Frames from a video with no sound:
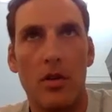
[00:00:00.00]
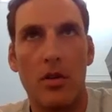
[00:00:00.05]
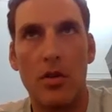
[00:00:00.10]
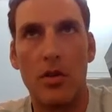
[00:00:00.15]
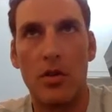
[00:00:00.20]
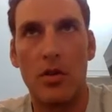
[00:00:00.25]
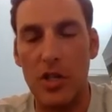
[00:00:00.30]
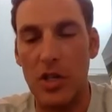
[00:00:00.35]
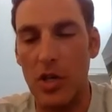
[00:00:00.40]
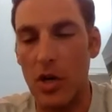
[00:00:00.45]

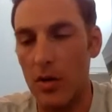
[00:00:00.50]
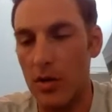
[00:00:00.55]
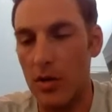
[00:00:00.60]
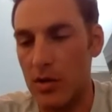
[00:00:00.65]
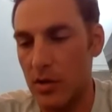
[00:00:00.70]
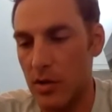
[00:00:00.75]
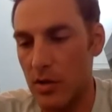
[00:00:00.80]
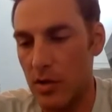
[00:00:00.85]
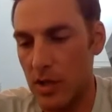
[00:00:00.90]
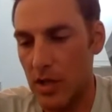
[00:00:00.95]
You can go
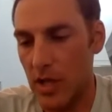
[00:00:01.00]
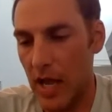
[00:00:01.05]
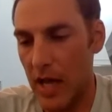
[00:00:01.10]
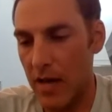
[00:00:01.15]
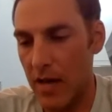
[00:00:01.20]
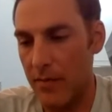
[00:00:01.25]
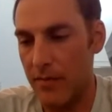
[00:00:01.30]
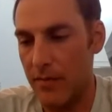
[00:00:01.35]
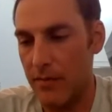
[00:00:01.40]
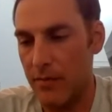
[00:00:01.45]

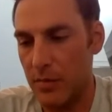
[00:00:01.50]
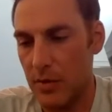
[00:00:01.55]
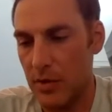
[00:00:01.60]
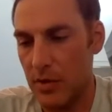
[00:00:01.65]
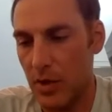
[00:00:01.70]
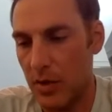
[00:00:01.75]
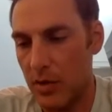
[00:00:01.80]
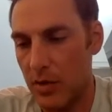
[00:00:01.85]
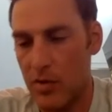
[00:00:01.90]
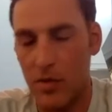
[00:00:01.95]

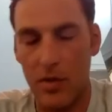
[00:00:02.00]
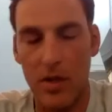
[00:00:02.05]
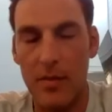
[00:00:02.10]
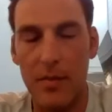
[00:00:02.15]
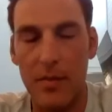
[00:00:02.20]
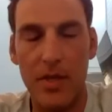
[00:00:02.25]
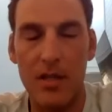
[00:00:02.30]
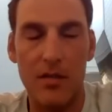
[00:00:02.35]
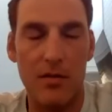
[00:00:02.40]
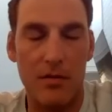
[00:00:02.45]
to
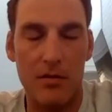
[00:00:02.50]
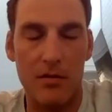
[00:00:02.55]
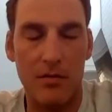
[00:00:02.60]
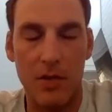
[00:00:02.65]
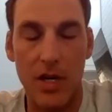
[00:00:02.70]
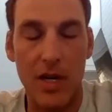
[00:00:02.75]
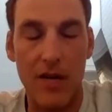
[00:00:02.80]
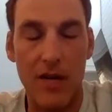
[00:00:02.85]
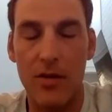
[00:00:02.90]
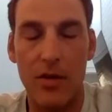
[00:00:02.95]
treatment,
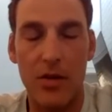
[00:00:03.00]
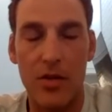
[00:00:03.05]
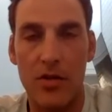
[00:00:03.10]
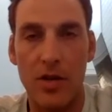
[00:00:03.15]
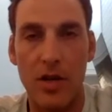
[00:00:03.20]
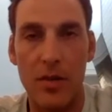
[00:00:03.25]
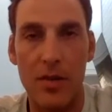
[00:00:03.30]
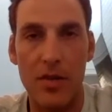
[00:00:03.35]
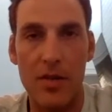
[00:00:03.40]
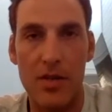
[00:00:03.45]
whatever your
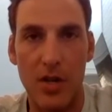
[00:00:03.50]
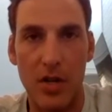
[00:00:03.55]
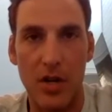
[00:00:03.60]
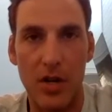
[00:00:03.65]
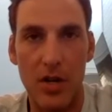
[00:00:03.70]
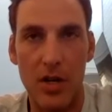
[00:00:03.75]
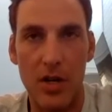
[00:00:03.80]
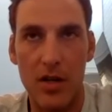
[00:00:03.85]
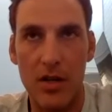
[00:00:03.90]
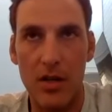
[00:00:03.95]
treatments
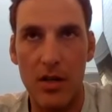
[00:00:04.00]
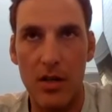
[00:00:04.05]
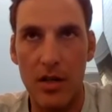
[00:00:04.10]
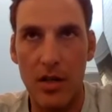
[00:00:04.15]
are,